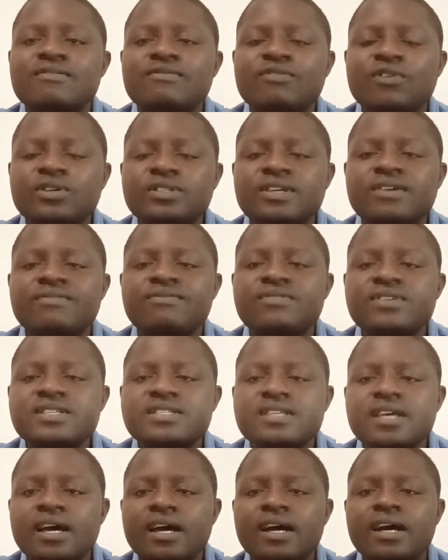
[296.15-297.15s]
for the
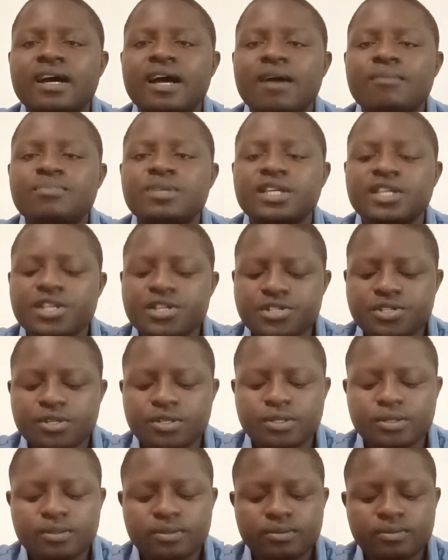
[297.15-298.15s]
visa
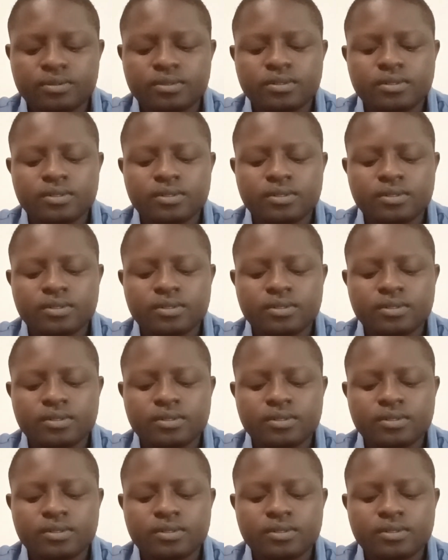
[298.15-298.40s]
application.